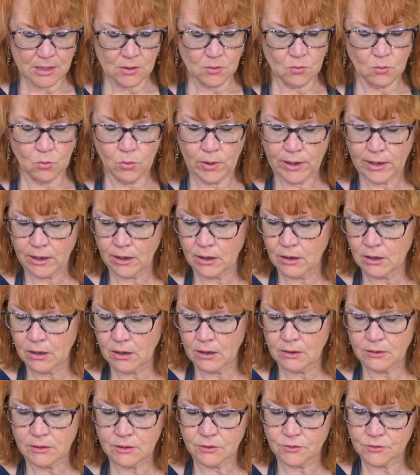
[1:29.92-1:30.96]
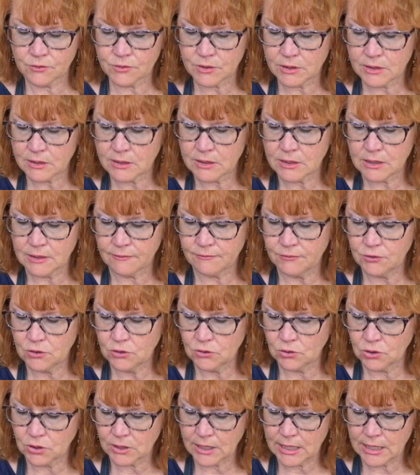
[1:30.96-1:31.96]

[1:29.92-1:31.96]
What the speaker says: Where there's, if you look